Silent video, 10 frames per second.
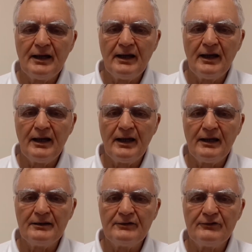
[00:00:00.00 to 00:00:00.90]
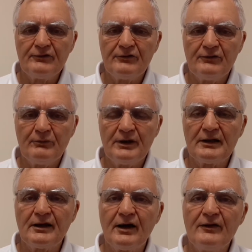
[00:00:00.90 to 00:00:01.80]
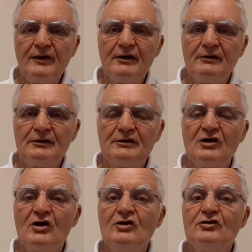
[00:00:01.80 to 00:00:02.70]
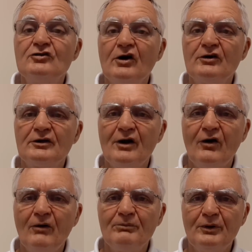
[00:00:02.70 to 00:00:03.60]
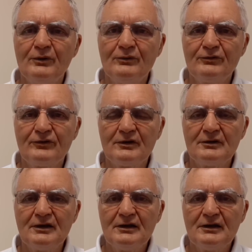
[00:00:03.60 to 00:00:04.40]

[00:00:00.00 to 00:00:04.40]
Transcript: and we're going to go there and soak in the hot pools and